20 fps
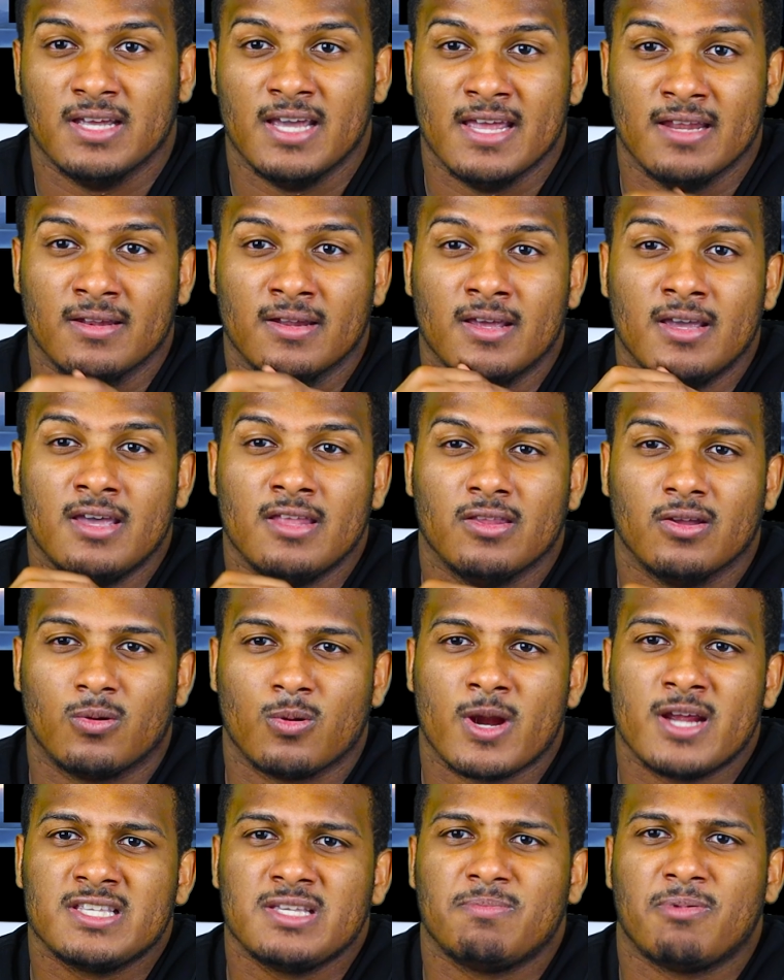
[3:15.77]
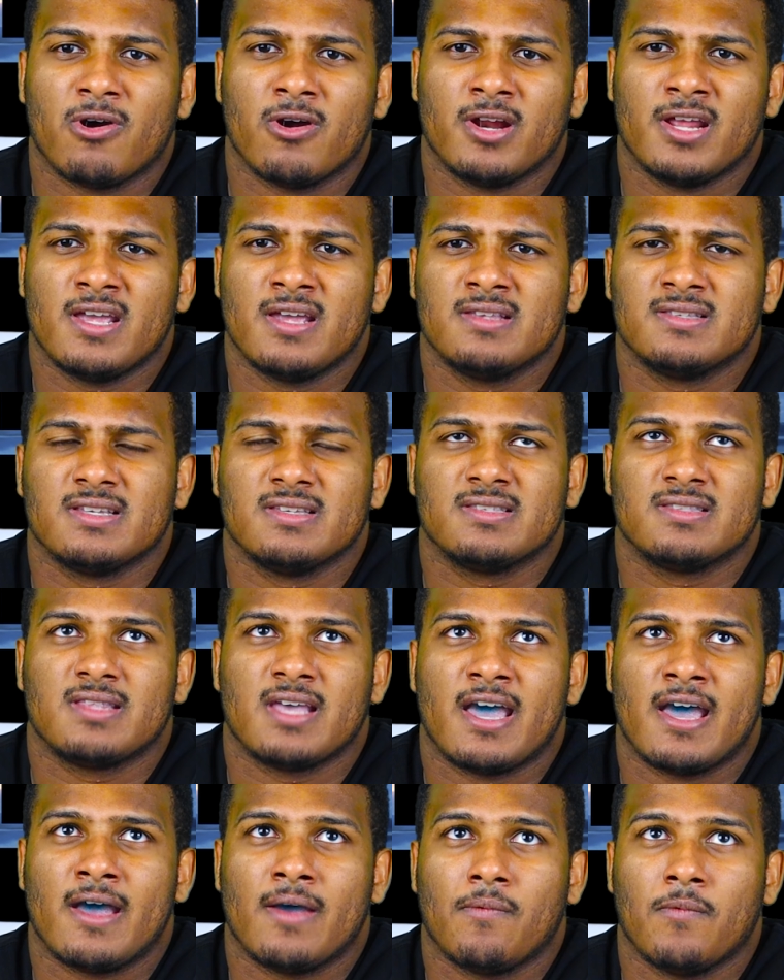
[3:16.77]
And the crazy part is
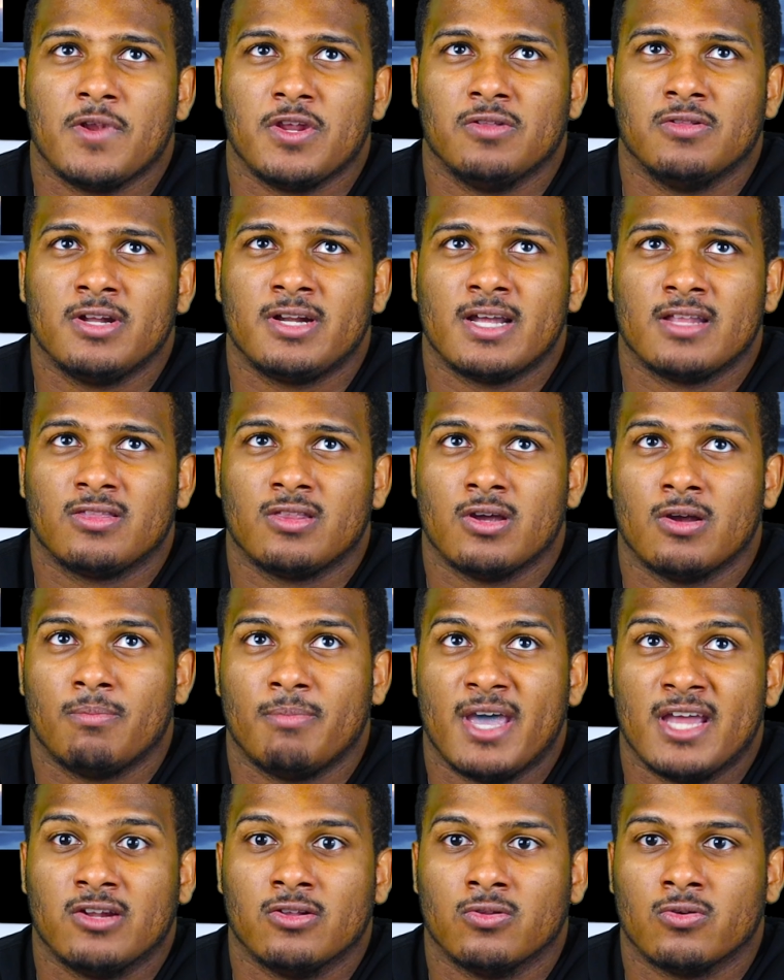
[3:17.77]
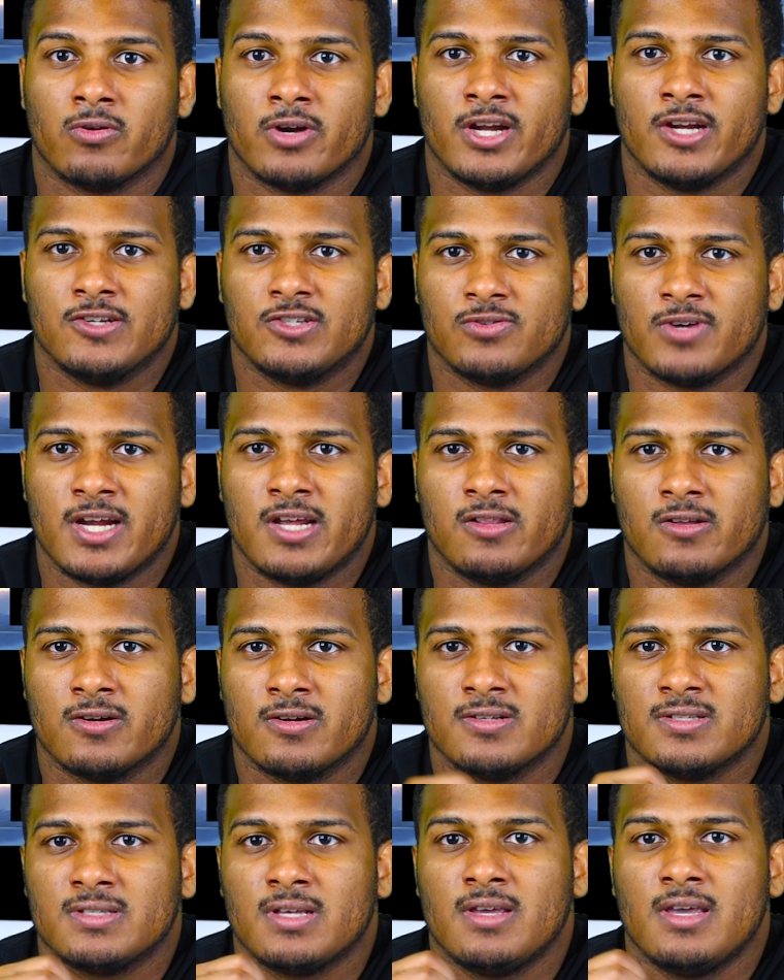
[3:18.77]
that when you look at the Mandalorian
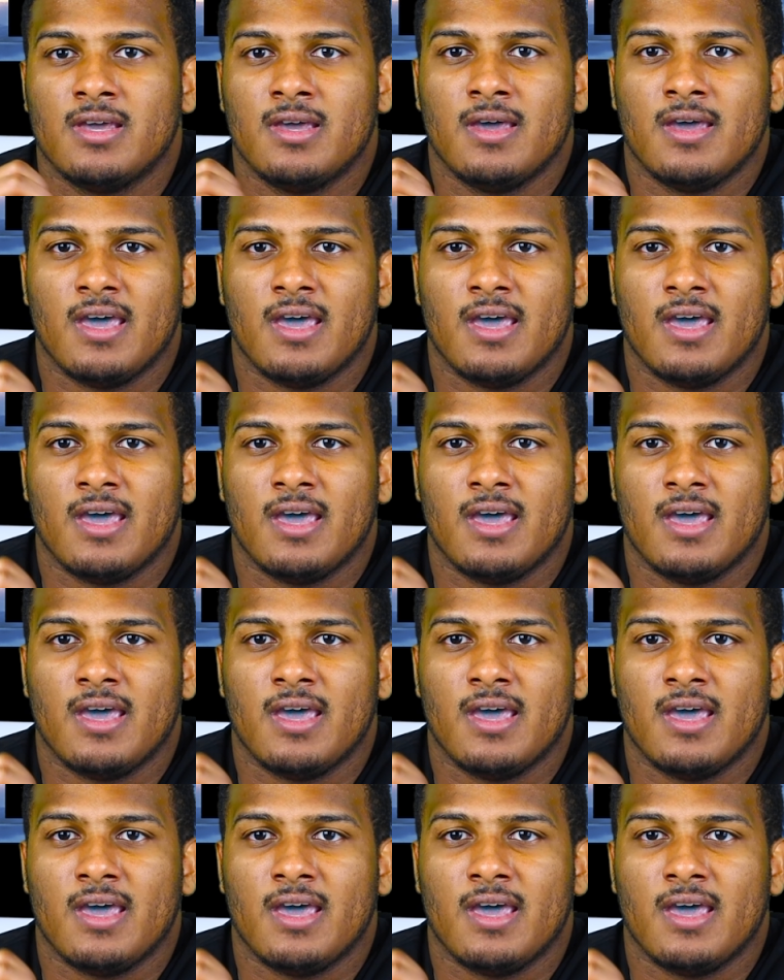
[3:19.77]
trailers,